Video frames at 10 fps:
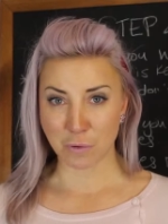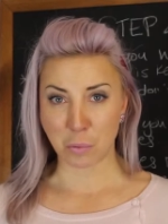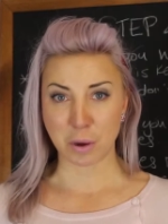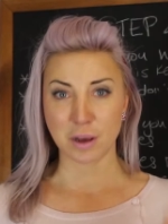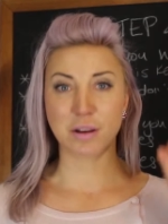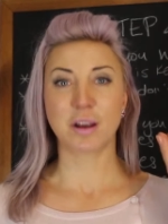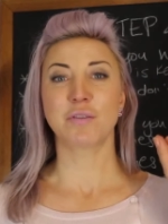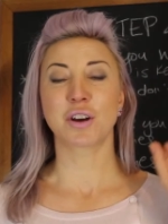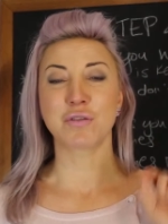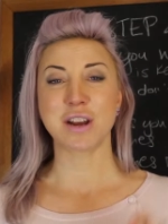formula
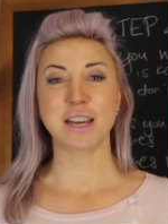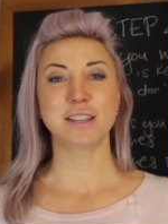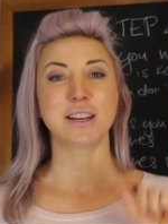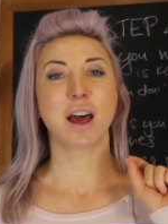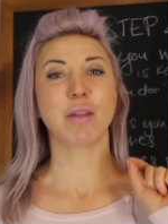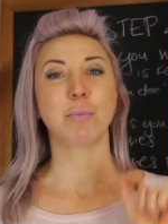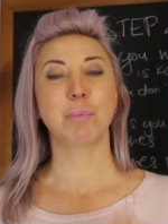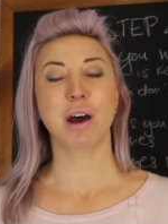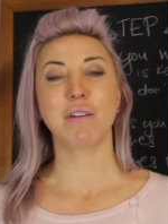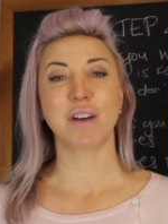for creating the
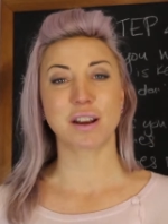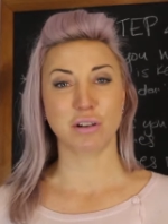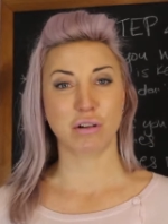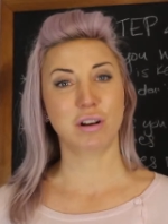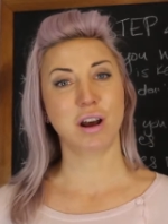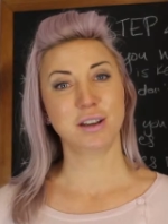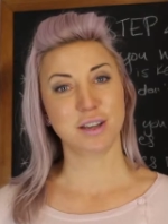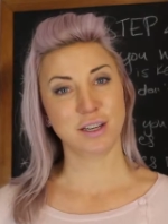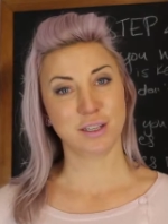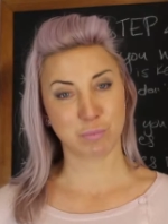perfect online
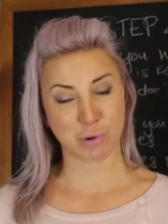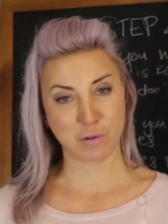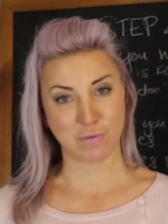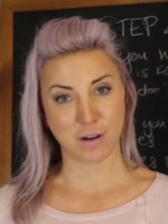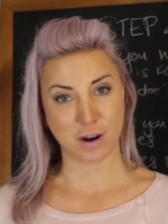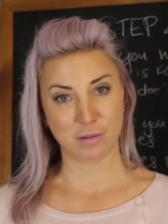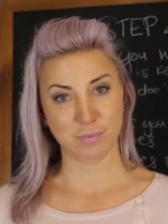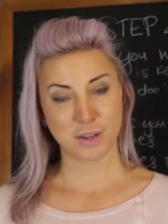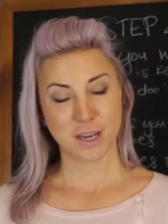dating profile.